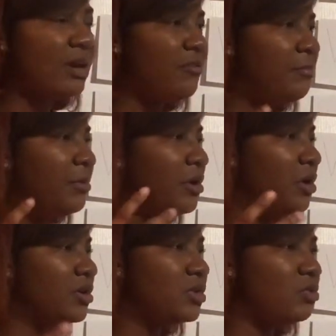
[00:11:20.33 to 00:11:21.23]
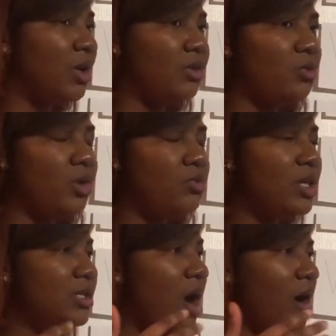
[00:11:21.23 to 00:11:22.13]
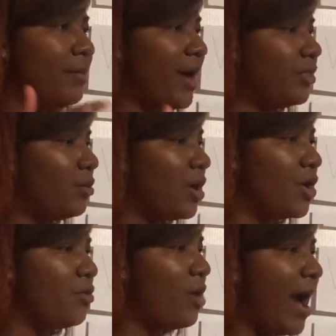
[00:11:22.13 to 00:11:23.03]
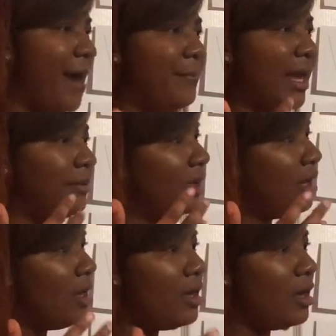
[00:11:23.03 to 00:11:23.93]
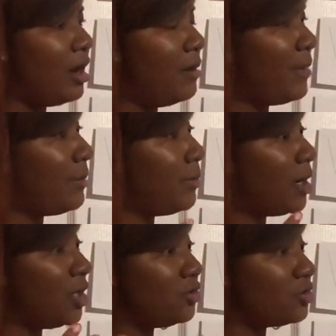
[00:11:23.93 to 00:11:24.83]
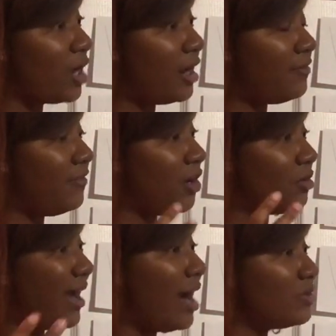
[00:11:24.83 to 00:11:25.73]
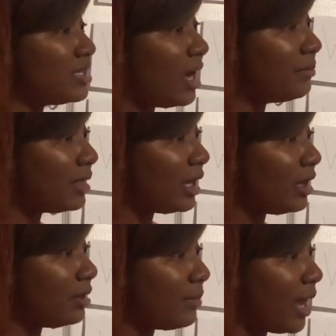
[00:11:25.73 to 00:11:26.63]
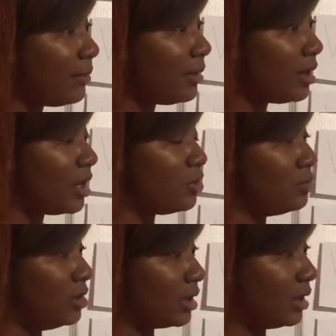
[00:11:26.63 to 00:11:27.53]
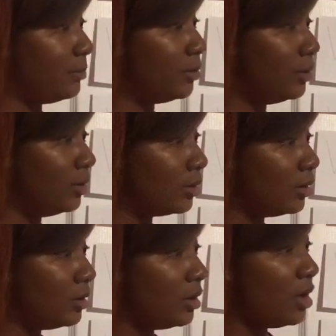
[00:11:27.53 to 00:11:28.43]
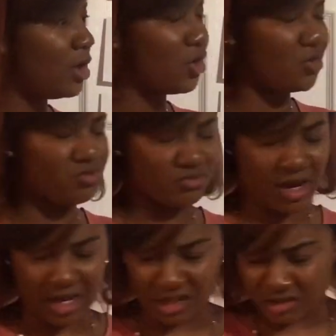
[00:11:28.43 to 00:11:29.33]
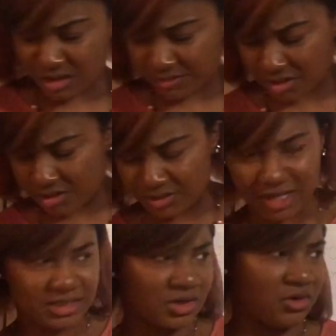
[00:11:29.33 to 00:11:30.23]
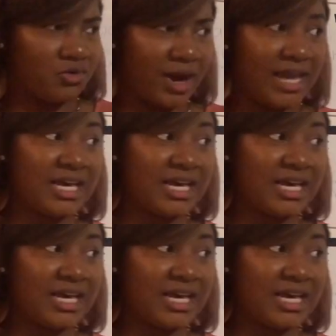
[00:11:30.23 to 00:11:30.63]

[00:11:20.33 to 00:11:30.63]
of books when we talk about the word why? Maybe because you're trying to figure out something, maybe, and you look in a book. Great, Camille. That's a great